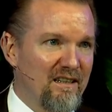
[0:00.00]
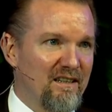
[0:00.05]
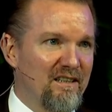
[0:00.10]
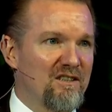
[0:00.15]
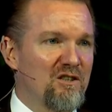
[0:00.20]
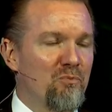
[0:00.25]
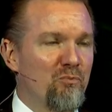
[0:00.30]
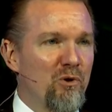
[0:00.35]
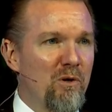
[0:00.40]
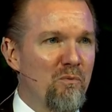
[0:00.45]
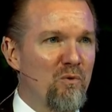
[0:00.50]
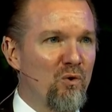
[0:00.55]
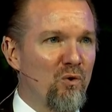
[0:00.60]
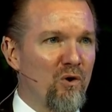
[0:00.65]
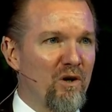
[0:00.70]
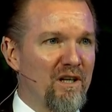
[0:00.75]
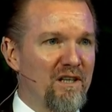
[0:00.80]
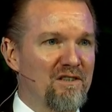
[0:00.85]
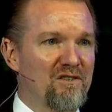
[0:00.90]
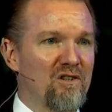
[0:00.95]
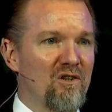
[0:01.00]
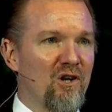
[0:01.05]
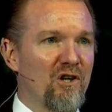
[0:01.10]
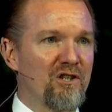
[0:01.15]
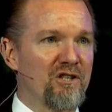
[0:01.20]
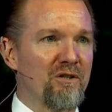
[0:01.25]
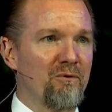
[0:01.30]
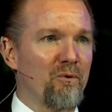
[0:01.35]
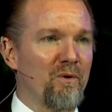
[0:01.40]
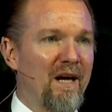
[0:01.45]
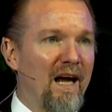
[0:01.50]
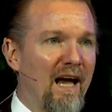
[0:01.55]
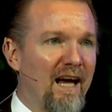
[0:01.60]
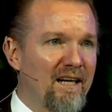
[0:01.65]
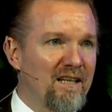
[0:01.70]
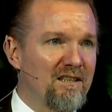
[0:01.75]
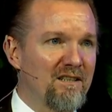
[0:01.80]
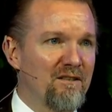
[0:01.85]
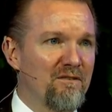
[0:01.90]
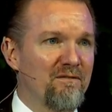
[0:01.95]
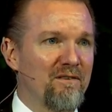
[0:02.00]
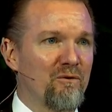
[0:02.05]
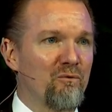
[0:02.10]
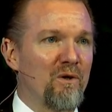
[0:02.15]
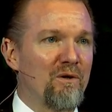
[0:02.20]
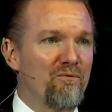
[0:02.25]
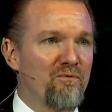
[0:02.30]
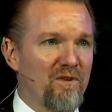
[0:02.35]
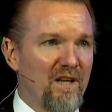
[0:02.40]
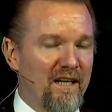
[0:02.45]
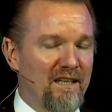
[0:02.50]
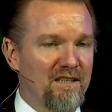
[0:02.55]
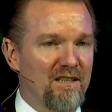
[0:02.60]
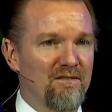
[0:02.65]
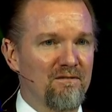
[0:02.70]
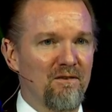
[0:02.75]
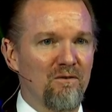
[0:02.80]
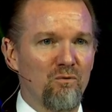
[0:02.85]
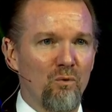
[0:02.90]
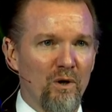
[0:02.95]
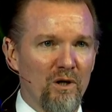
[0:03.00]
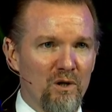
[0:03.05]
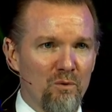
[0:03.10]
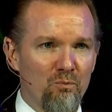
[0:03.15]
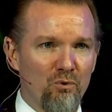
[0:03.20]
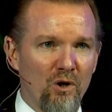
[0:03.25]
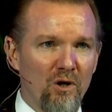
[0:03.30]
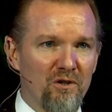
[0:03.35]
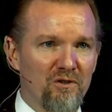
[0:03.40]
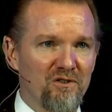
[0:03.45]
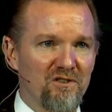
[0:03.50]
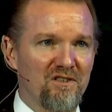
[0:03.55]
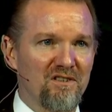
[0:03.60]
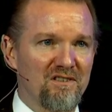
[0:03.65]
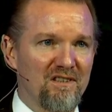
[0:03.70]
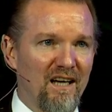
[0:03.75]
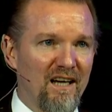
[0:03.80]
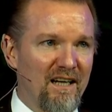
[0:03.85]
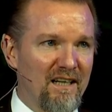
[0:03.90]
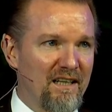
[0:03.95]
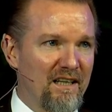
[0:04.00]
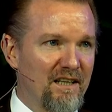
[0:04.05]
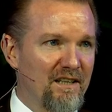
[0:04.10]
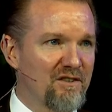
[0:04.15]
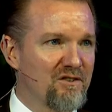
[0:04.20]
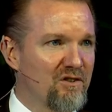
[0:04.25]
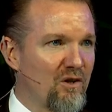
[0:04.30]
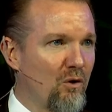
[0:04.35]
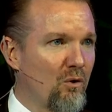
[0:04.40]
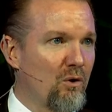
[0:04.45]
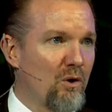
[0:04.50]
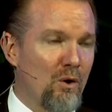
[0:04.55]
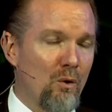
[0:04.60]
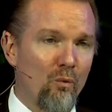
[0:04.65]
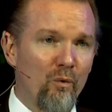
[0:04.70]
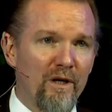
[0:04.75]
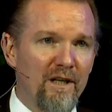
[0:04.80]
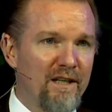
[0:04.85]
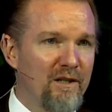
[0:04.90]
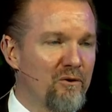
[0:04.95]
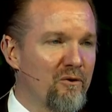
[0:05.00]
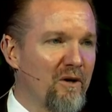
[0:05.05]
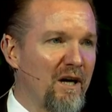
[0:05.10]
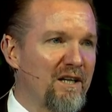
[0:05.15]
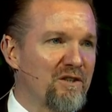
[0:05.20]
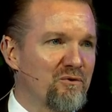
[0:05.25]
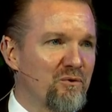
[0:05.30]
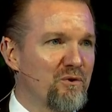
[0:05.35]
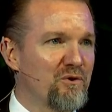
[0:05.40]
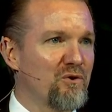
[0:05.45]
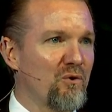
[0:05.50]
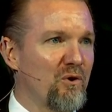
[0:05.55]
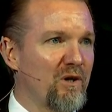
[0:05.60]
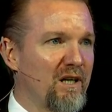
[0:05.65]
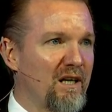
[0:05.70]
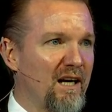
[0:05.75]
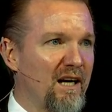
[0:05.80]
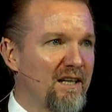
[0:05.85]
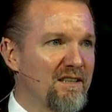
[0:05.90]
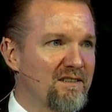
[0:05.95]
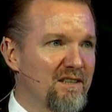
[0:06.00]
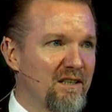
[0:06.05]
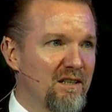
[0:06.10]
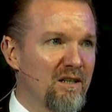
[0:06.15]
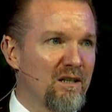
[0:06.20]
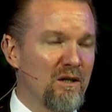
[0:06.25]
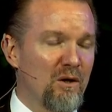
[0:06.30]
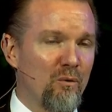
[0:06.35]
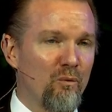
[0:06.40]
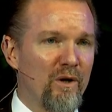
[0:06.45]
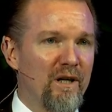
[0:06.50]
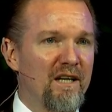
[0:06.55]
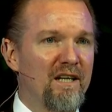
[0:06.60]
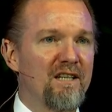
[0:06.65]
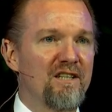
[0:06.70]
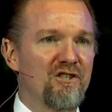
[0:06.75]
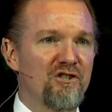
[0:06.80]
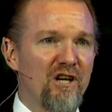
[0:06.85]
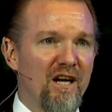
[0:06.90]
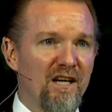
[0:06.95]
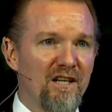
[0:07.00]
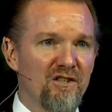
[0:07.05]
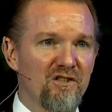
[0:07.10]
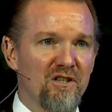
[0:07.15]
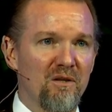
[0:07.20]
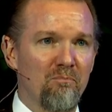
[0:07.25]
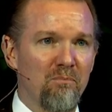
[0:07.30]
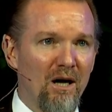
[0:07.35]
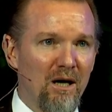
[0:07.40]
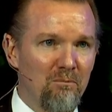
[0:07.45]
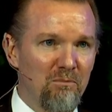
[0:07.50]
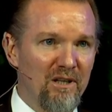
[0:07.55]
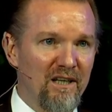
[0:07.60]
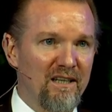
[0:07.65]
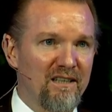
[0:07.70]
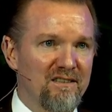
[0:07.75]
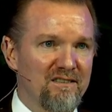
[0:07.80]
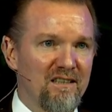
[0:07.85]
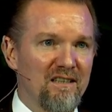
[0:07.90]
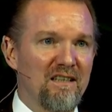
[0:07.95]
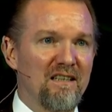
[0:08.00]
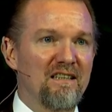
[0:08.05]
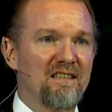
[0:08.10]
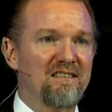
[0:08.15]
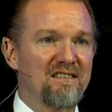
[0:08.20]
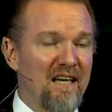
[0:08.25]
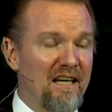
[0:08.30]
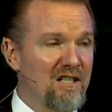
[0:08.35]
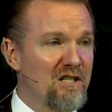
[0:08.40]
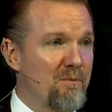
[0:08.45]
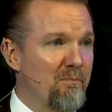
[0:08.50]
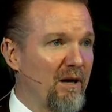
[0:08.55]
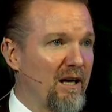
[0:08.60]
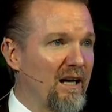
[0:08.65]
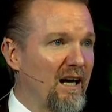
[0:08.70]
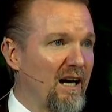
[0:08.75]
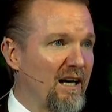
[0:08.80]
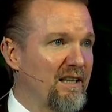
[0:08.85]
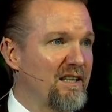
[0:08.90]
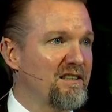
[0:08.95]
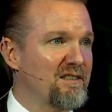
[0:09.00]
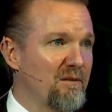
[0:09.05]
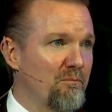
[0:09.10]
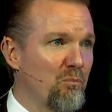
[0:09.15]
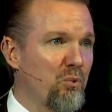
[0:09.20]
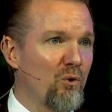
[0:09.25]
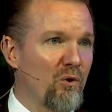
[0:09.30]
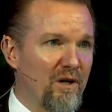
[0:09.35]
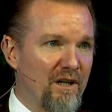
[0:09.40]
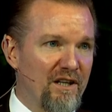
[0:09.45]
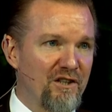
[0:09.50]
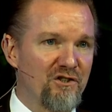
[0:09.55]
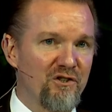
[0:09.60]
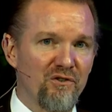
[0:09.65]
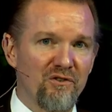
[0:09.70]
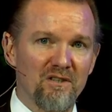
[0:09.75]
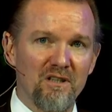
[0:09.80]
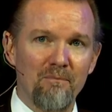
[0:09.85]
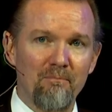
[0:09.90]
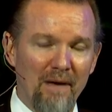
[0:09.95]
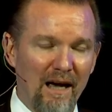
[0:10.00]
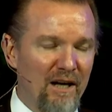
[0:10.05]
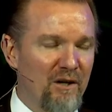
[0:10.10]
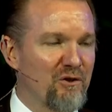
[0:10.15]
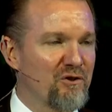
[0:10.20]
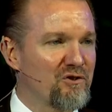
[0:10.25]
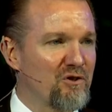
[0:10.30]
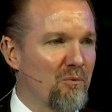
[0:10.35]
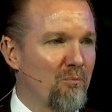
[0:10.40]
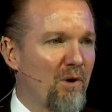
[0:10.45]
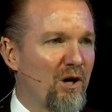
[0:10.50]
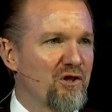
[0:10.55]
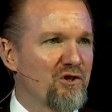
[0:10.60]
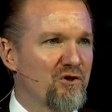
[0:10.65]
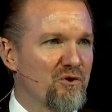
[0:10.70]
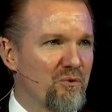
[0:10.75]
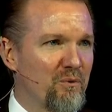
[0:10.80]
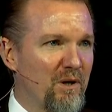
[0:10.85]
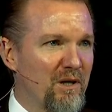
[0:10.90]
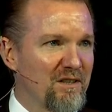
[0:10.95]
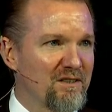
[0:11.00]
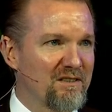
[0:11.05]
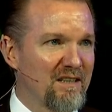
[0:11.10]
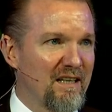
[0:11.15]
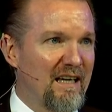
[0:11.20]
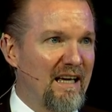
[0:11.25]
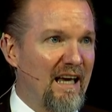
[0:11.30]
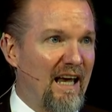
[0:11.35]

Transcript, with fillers: The Supreme Court is largely reactive and reflective of where the broader society is. So we need grassroots organizing. We need to change the public's sentiment on these important issues that matter so much to us.